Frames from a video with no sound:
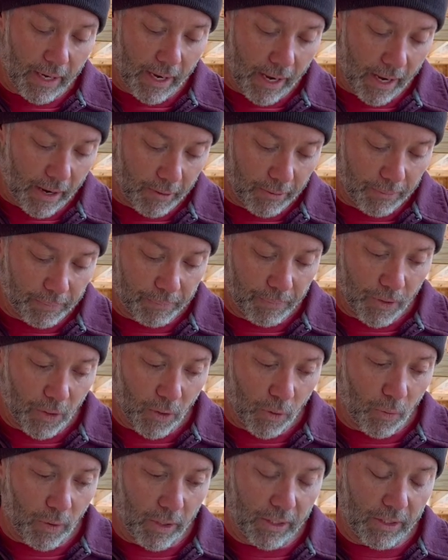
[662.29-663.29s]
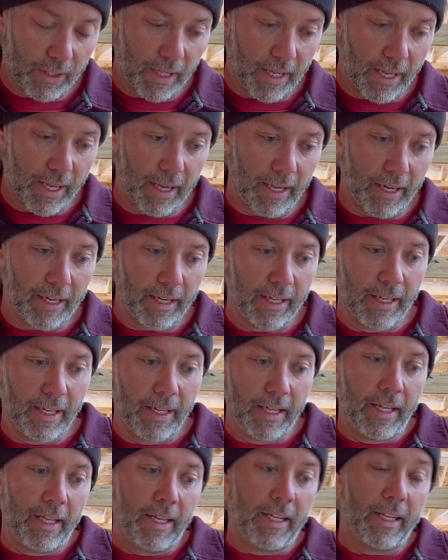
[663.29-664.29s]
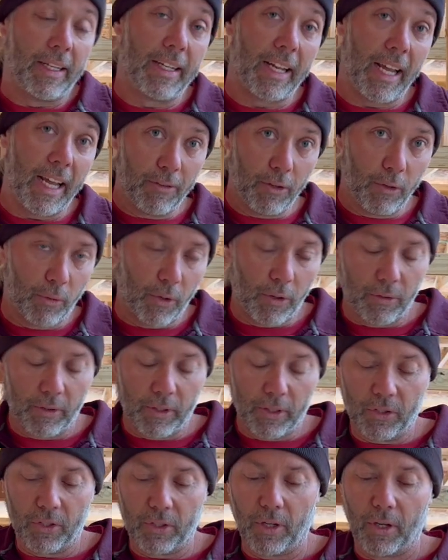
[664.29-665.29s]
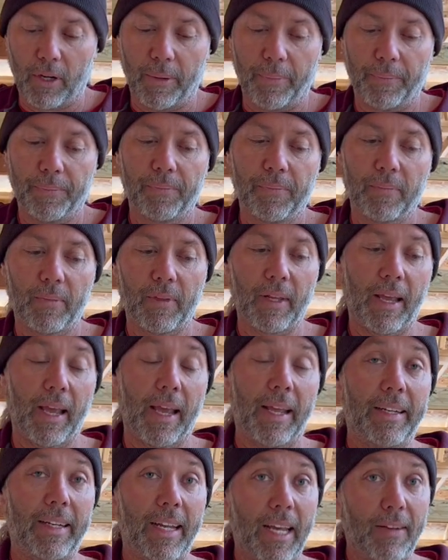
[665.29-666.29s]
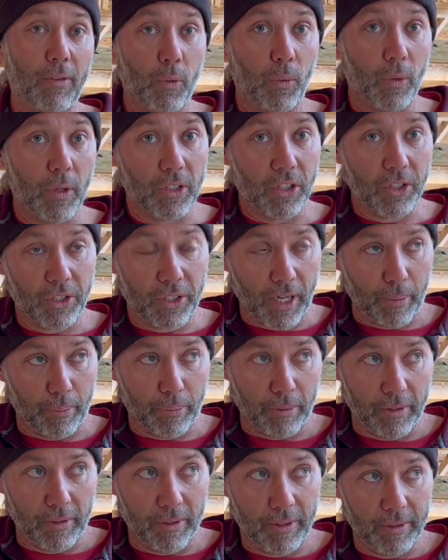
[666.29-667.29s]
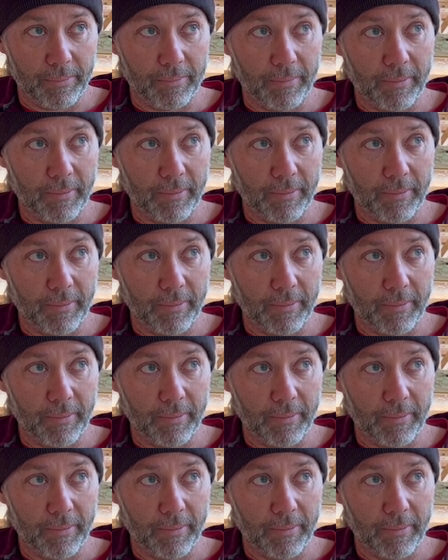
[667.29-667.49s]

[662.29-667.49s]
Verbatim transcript: out was that David wrote this psalm, and David was a shepherd,